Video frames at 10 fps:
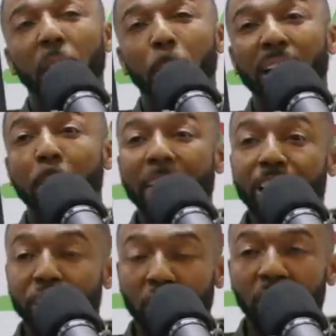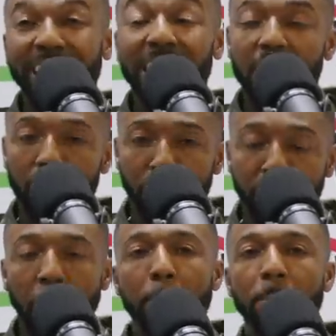But I make sure enough.
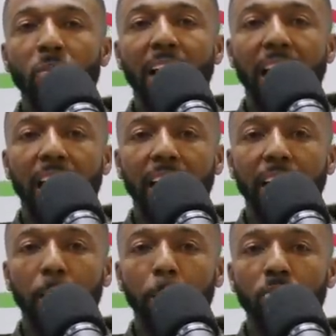I